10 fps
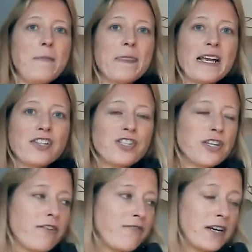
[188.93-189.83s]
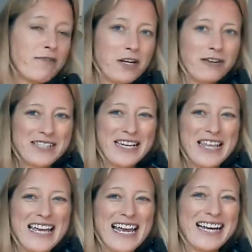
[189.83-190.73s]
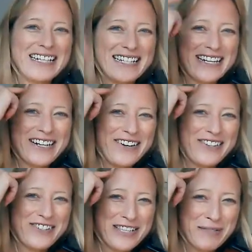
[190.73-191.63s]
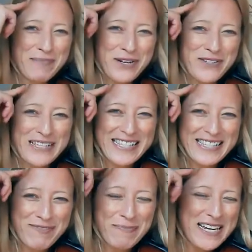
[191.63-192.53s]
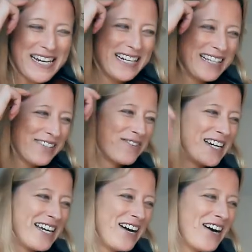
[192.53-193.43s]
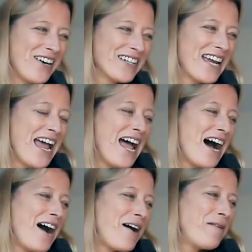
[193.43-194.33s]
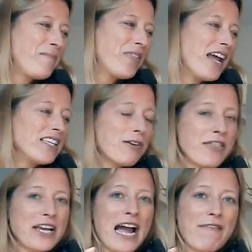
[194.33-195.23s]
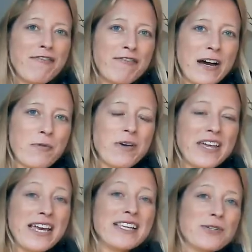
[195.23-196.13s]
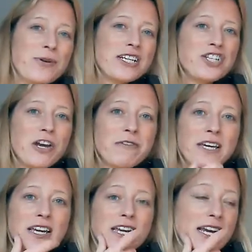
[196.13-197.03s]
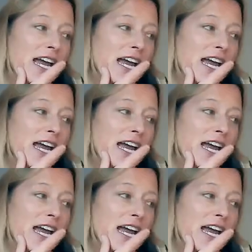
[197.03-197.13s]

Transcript: So forgive the notes at the end. I can't transpose at speed. It's really hard. So I think have fun with it. It's quite jokey.